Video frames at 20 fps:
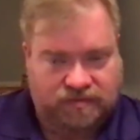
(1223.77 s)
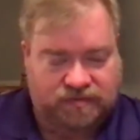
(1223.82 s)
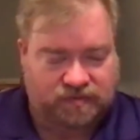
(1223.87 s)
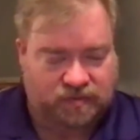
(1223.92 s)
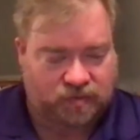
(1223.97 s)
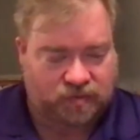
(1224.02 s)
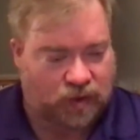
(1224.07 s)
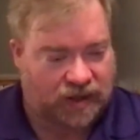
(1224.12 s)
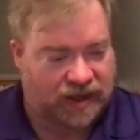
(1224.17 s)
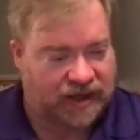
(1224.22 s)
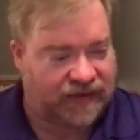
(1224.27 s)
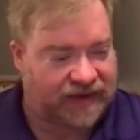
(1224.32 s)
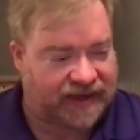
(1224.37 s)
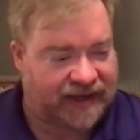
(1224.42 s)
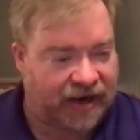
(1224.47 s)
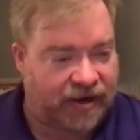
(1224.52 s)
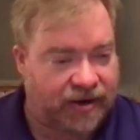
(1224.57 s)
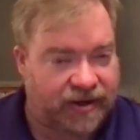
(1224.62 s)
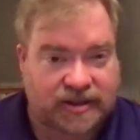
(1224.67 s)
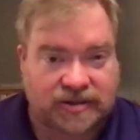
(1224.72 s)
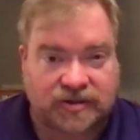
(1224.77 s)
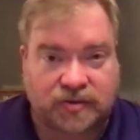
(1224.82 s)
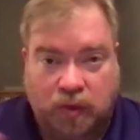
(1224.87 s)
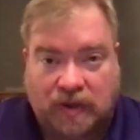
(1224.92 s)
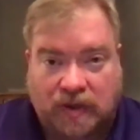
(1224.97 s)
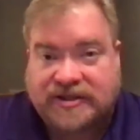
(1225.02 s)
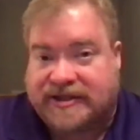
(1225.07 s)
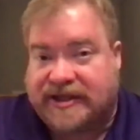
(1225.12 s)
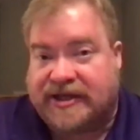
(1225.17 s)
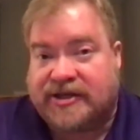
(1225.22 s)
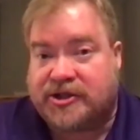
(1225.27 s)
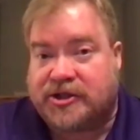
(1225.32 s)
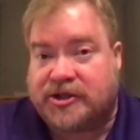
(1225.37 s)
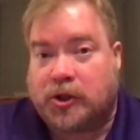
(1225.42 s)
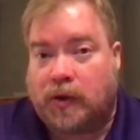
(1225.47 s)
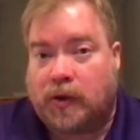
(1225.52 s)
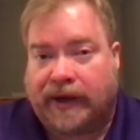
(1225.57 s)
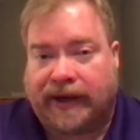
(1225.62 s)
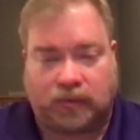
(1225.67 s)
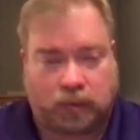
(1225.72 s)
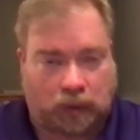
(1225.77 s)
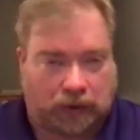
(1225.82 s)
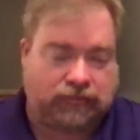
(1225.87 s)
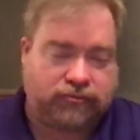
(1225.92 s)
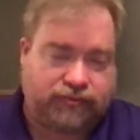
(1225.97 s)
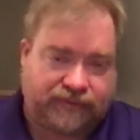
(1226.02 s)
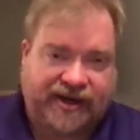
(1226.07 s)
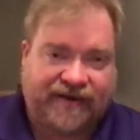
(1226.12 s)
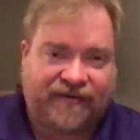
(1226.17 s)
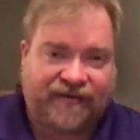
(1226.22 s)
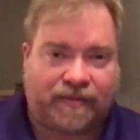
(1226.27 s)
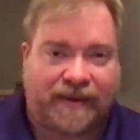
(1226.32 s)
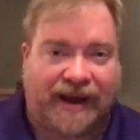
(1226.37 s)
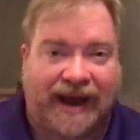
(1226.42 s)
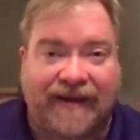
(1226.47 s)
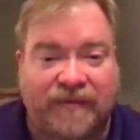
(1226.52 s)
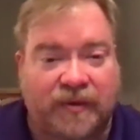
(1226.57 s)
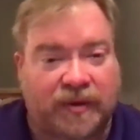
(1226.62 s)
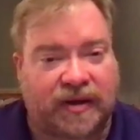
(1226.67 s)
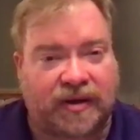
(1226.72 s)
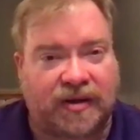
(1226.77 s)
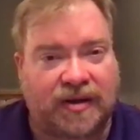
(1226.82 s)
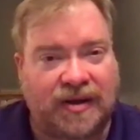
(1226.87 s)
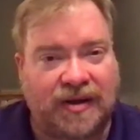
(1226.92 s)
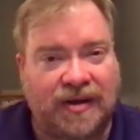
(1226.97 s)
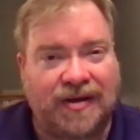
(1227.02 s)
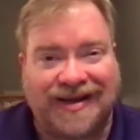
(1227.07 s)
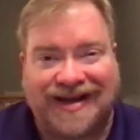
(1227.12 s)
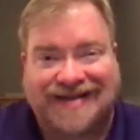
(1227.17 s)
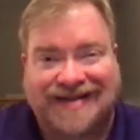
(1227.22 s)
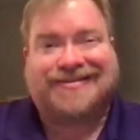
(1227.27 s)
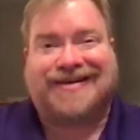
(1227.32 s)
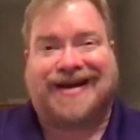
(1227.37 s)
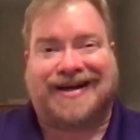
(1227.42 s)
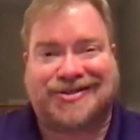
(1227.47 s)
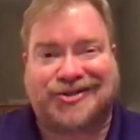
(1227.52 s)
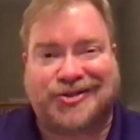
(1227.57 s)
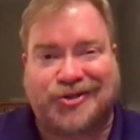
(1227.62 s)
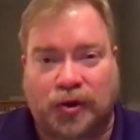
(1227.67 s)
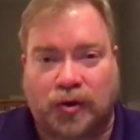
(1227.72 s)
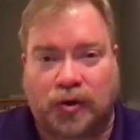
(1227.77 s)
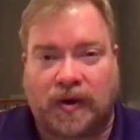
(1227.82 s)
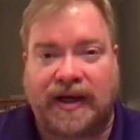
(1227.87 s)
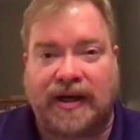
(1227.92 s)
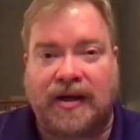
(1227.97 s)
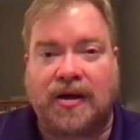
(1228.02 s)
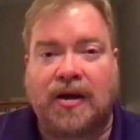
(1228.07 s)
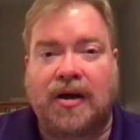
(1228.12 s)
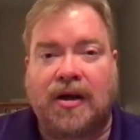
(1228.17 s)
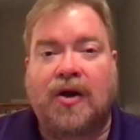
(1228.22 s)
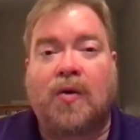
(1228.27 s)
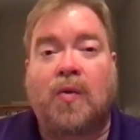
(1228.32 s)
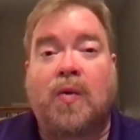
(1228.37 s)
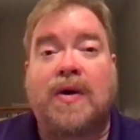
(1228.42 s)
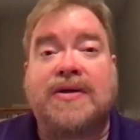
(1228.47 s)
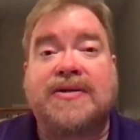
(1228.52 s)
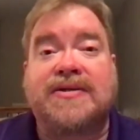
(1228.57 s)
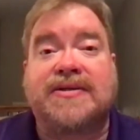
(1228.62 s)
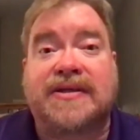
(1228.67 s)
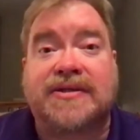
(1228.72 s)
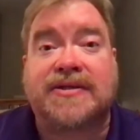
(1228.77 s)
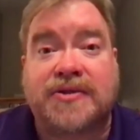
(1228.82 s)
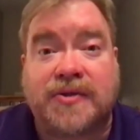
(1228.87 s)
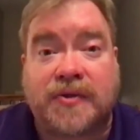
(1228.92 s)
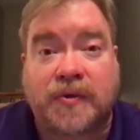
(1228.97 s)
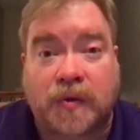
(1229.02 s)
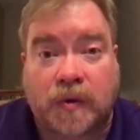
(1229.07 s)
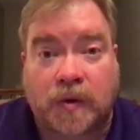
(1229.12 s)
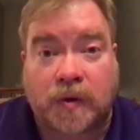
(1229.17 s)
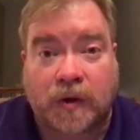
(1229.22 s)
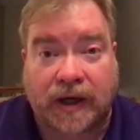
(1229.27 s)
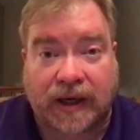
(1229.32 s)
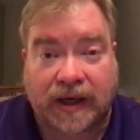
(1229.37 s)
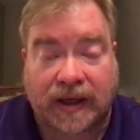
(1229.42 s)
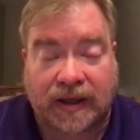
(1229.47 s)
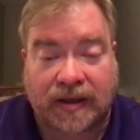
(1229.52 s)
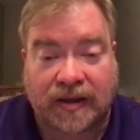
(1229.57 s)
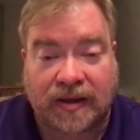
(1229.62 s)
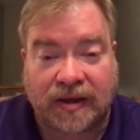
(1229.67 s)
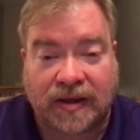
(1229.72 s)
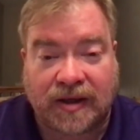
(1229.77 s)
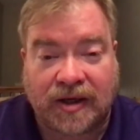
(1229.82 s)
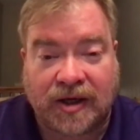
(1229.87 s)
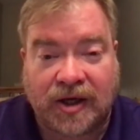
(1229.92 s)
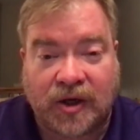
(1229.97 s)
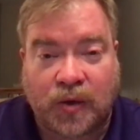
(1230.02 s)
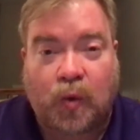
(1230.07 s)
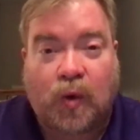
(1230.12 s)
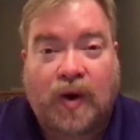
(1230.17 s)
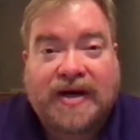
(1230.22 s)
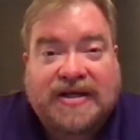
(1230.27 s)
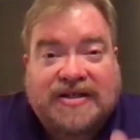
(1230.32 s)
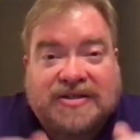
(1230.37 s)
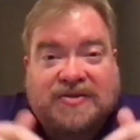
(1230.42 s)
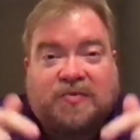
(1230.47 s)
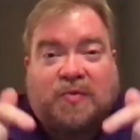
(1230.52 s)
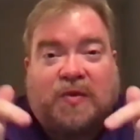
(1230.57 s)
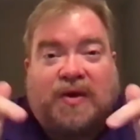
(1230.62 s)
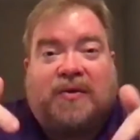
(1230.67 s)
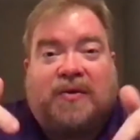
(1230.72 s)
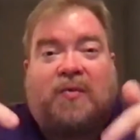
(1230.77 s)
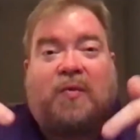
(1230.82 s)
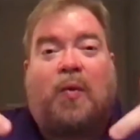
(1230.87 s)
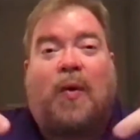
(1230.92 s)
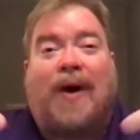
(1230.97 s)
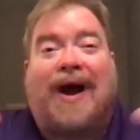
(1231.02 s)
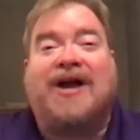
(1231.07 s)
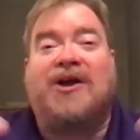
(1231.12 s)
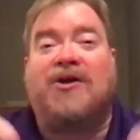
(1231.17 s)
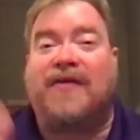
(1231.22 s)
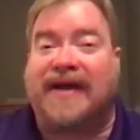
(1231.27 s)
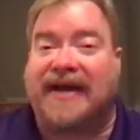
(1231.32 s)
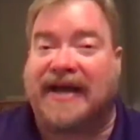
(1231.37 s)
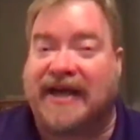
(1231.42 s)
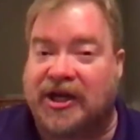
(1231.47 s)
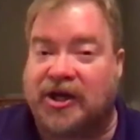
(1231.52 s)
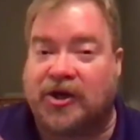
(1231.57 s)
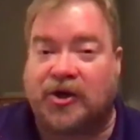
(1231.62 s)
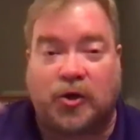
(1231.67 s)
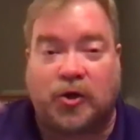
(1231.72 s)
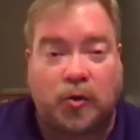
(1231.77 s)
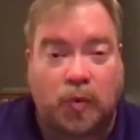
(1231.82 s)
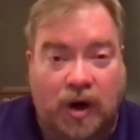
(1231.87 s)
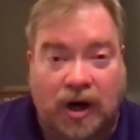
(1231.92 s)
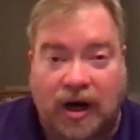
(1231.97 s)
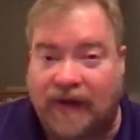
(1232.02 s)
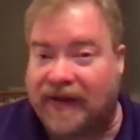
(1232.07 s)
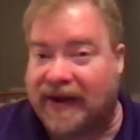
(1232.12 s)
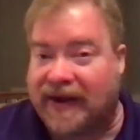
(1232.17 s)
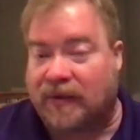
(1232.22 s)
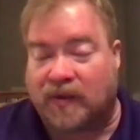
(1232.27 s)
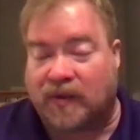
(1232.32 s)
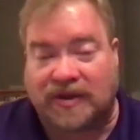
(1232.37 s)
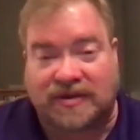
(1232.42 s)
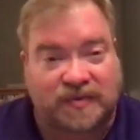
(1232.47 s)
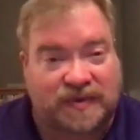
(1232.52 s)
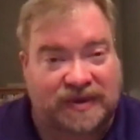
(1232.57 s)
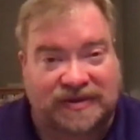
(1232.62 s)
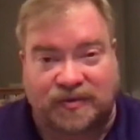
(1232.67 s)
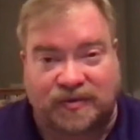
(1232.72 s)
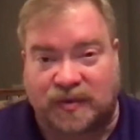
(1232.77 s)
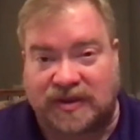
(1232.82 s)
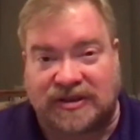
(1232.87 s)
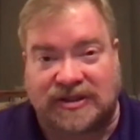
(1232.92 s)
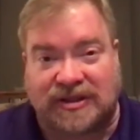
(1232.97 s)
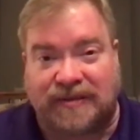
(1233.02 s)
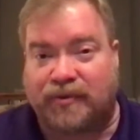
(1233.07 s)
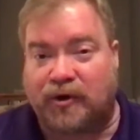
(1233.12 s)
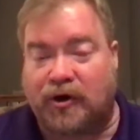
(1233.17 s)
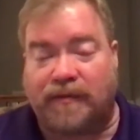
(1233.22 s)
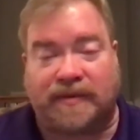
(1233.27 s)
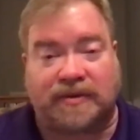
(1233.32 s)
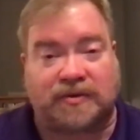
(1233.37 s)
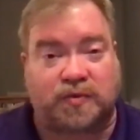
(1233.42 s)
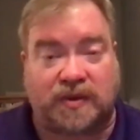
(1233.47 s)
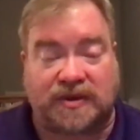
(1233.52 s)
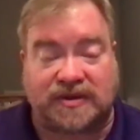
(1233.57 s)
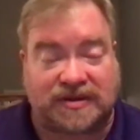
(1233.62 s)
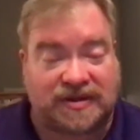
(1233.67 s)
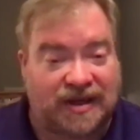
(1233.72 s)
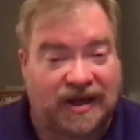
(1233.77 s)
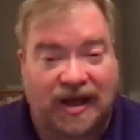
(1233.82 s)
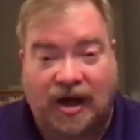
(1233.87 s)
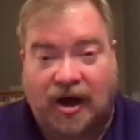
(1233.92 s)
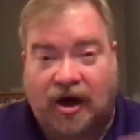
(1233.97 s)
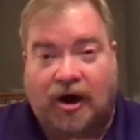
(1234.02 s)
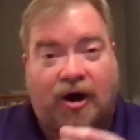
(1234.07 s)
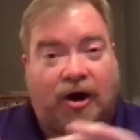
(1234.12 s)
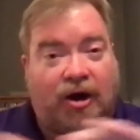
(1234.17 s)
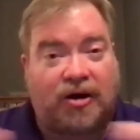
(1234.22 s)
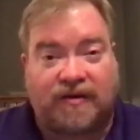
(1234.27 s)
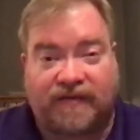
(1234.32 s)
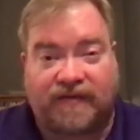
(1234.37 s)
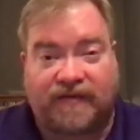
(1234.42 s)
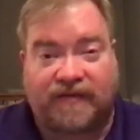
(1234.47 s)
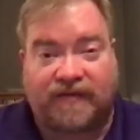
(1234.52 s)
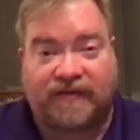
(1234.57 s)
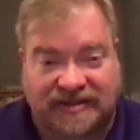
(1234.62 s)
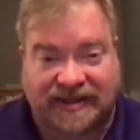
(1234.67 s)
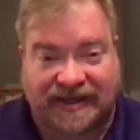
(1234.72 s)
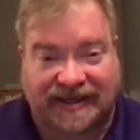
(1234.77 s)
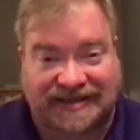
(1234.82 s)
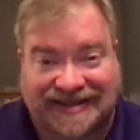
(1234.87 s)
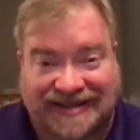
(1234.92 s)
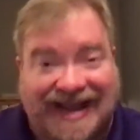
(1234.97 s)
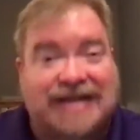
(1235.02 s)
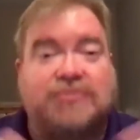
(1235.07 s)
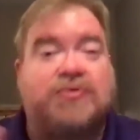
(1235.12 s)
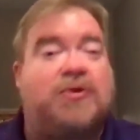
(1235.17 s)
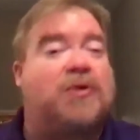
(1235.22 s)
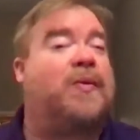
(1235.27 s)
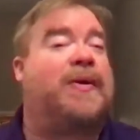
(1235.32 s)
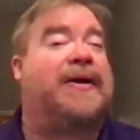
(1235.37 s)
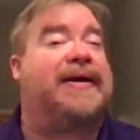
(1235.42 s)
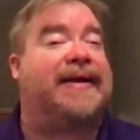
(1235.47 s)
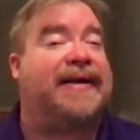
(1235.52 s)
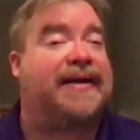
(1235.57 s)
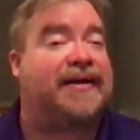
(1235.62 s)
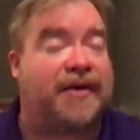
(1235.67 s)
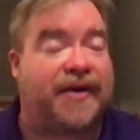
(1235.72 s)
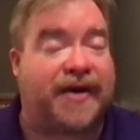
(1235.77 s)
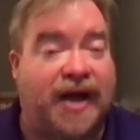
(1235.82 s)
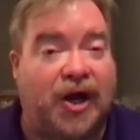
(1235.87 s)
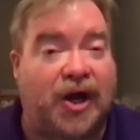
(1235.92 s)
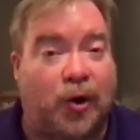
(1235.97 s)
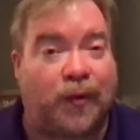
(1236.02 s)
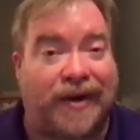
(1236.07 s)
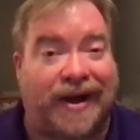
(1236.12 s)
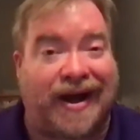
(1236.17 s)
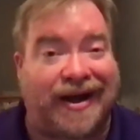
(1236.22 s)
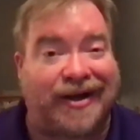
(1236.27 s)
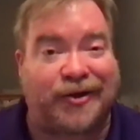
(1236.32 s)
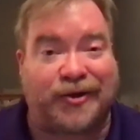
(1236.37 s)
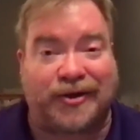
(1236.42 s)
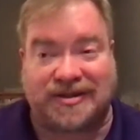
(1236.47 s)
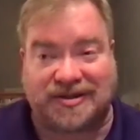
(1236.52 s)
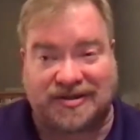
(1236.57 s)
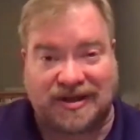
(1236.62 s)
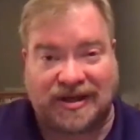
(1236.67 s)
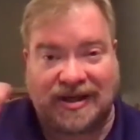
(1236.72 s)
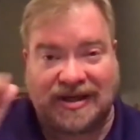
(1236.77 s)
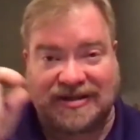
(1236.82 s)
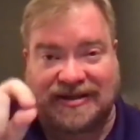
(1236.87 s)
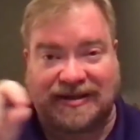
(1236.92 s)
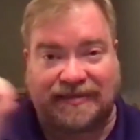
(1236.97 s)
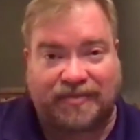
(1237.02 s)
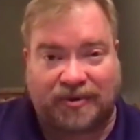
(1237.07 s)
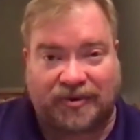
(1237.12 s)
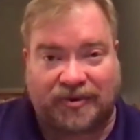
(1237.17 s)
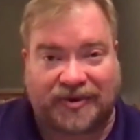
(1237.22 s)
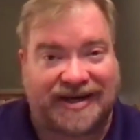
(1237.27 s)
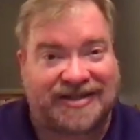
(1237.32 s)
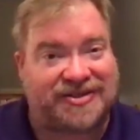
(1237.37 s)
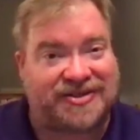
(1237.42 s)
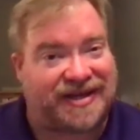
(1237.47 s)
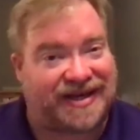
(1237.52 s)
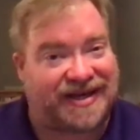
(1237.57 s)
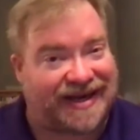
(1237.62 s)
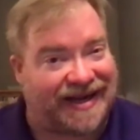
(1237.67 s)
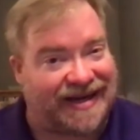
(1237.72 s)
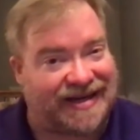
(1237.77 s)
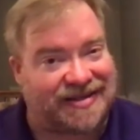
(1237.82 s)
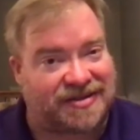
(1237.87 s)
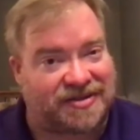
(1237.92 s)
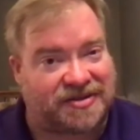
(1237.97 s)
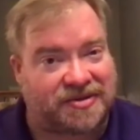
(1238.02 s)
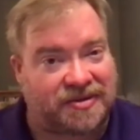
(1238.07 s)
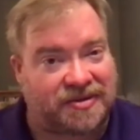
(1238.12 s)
one of the characters, "What's their story?" Well, they're from Africa. That's not a story. What's their story? Why are they here? Who are they? What's the purpose? What all of these things? That's what we need to know, not just simple dusty dates.